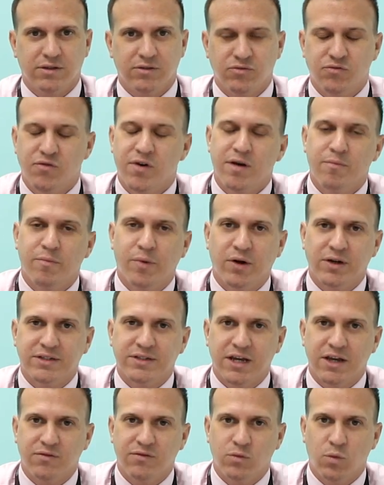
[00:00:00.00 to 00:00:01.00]
written by
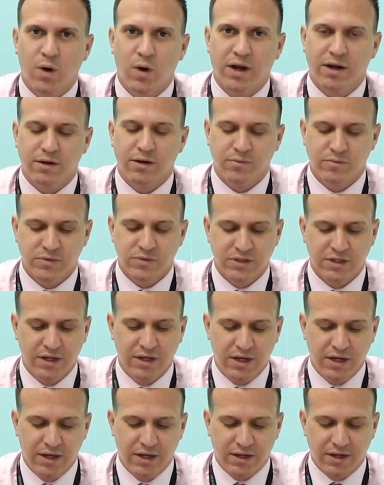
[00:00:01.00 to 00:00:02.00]
David Walliams.
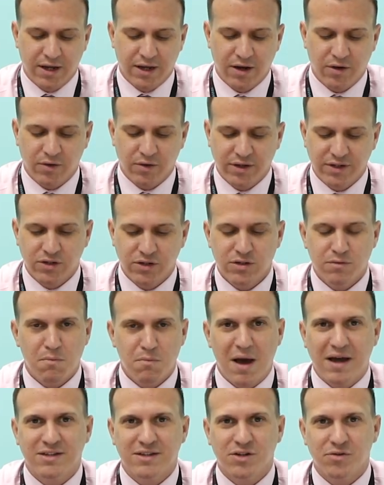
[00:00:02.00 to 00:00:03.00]
Now, it doesn't
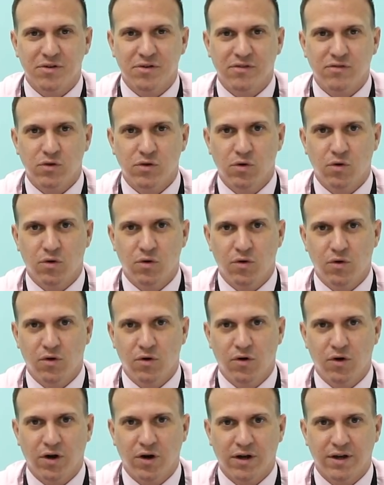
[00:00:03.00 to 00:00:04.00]
matter if
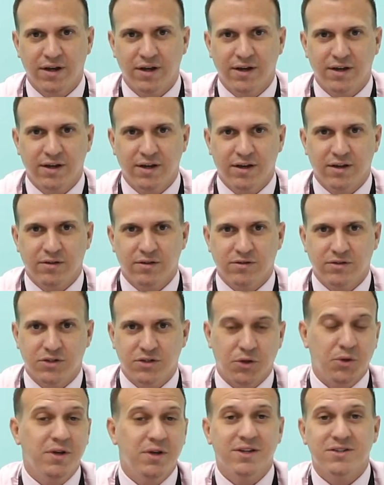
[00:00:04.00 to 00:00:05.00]
you're
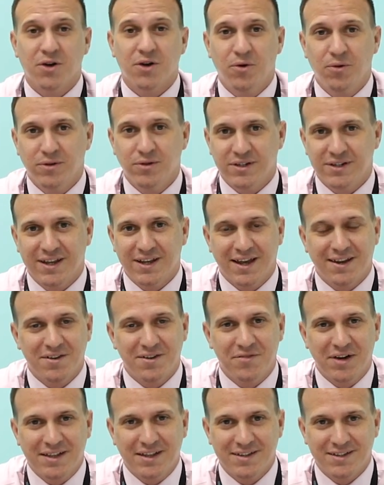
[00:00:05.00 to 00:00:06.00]
two years old and
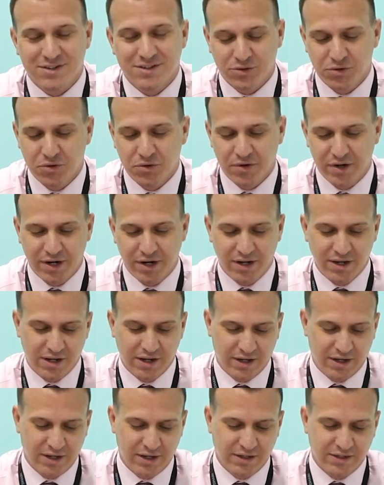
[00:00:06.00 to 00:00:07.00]
getting read this story,
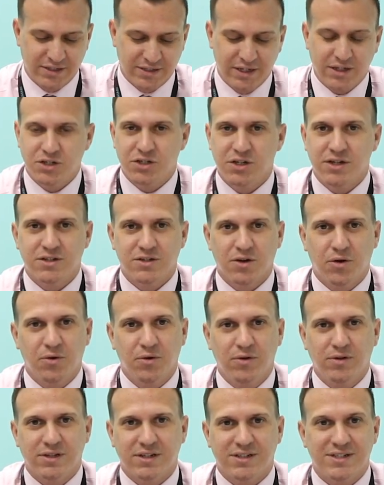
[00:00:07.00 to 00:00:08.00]
six years
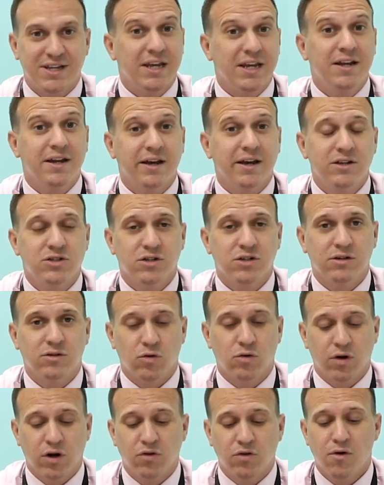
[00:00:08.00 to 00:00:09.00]
old, a teenager
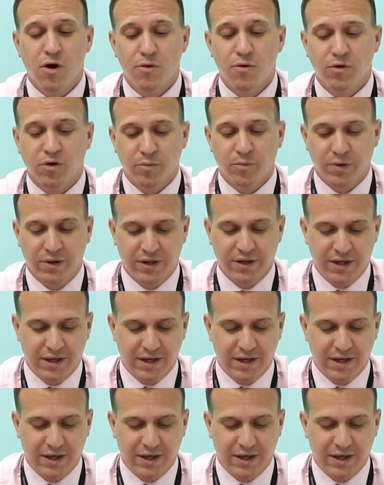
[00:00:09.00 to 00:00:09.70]
or a grown-up,